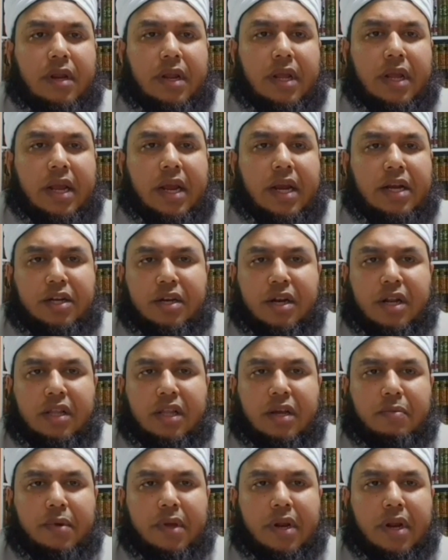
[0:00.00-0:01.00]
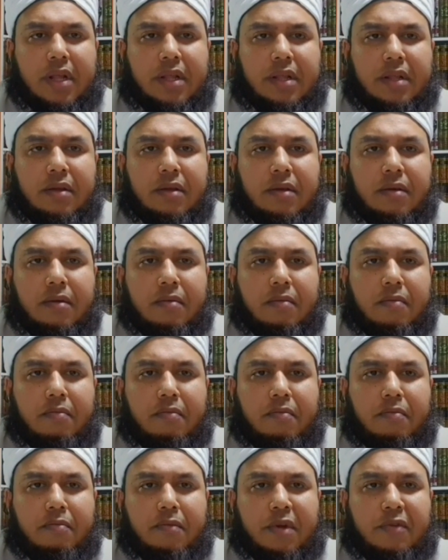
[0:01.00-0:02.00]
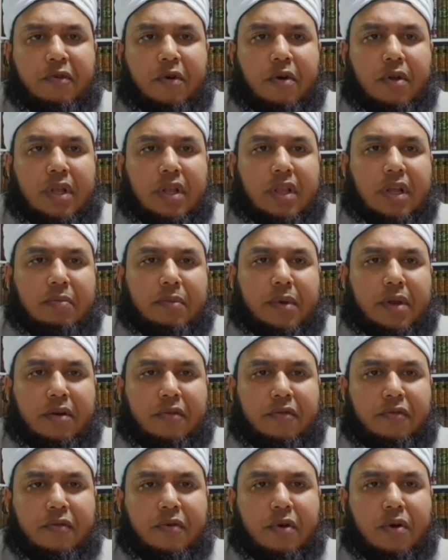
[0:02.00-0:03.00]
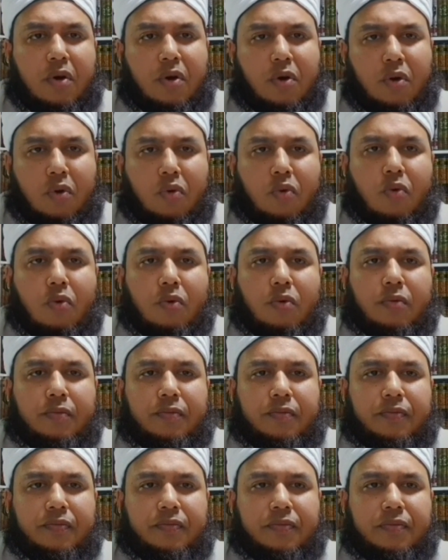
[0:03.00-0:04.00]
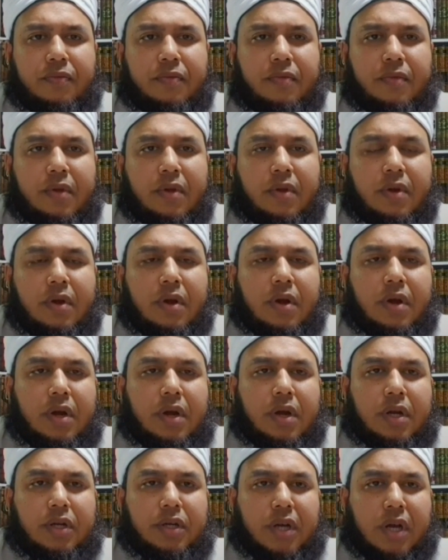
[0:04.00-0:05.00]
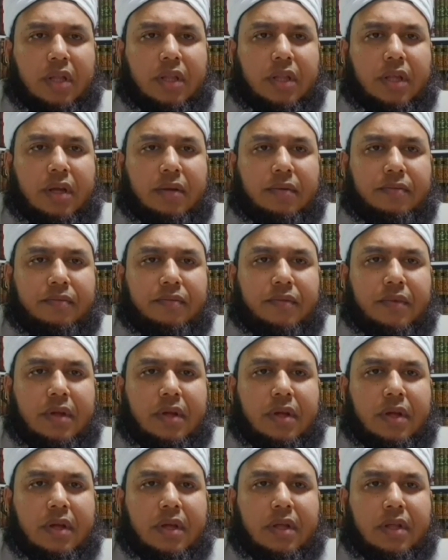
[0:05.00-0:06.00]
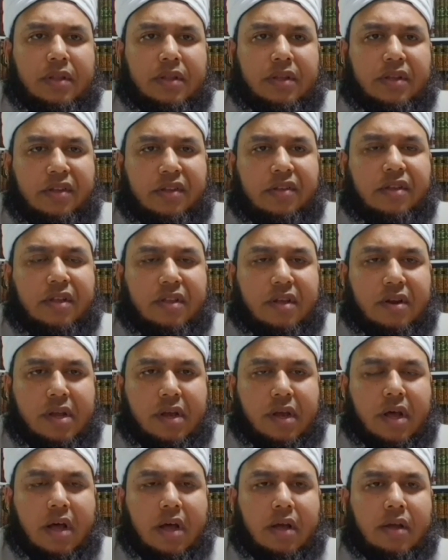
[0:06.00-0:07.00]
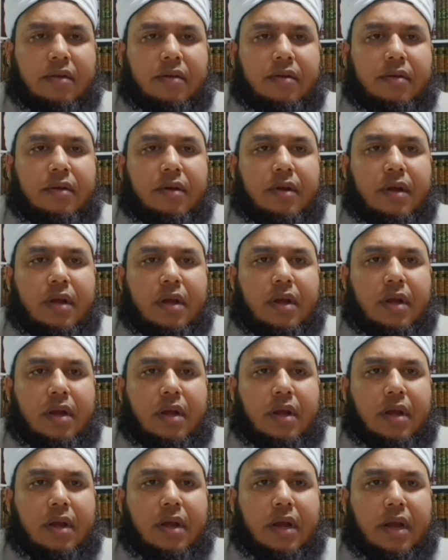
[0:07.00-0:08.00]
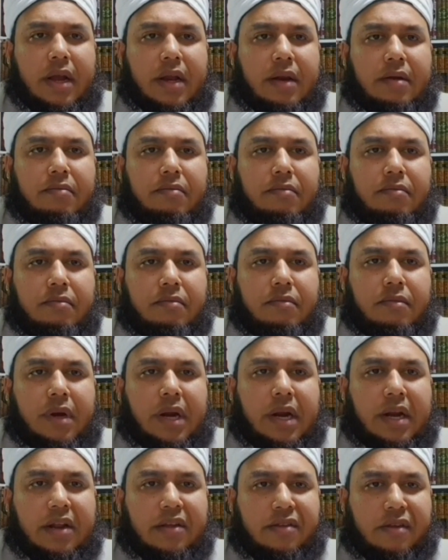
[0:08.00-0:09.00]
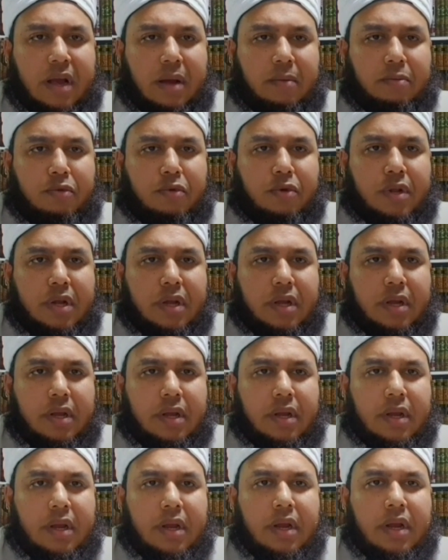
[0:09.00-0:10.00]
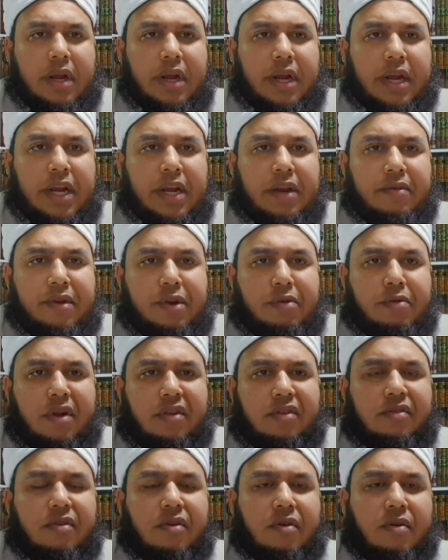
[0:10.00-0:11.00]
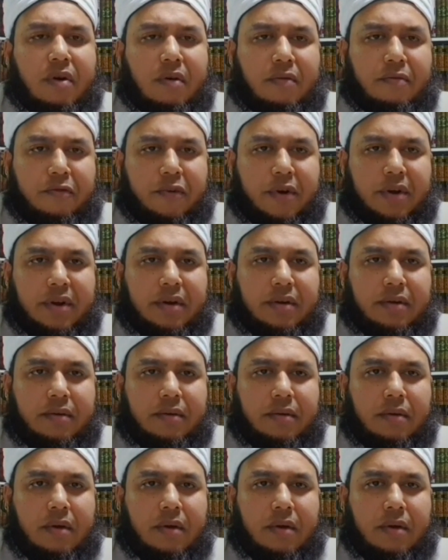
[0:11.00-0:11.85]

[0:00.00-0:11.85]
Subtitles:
3 additional takbirat before the takbir of ruku. Inshallah, this is the tariqah, and it is up to the individual's comfort